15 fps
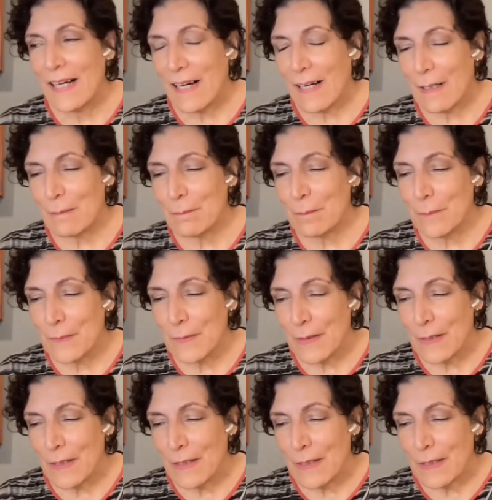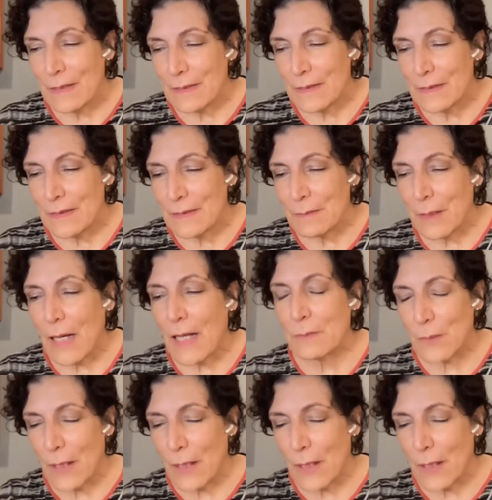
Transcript: Um, I,